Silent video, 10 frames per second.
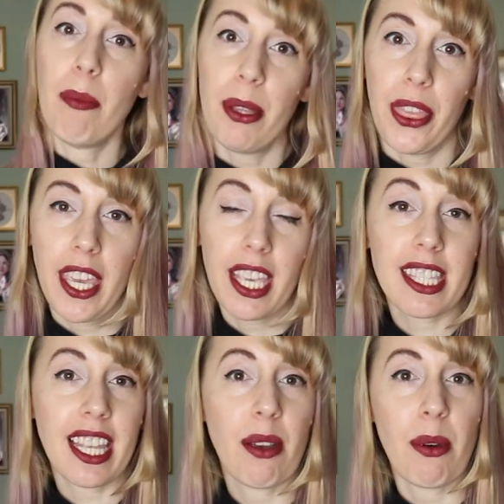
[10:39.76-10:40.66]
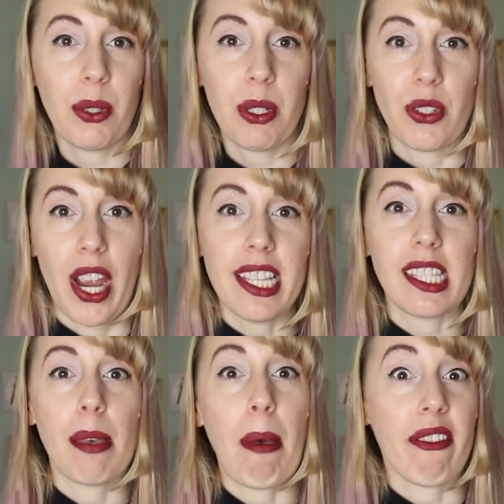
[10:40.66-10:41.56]
A couple things that I want to
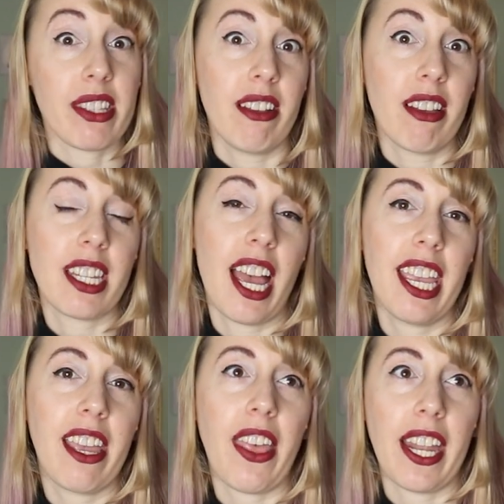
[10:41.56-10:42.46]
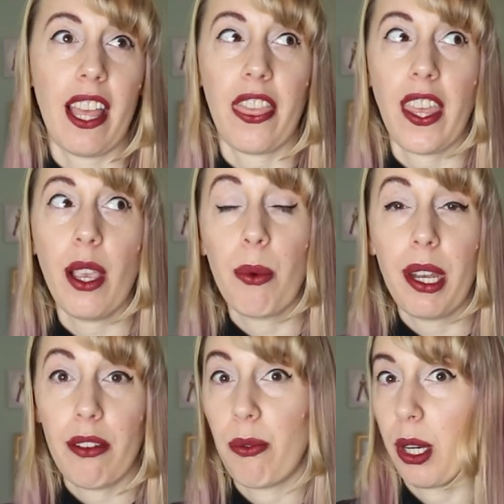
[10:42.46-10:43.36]
address about silk dyeing that I think
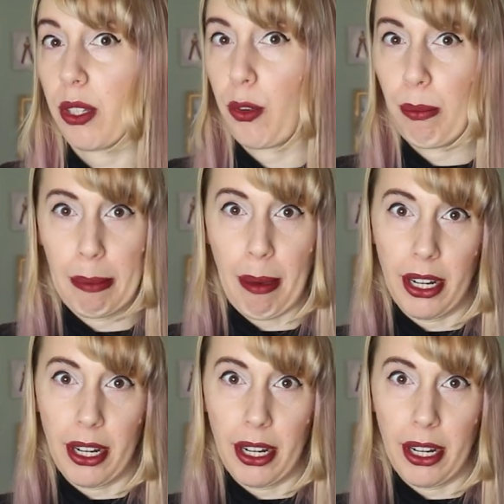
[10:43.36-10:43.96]
would have worked for me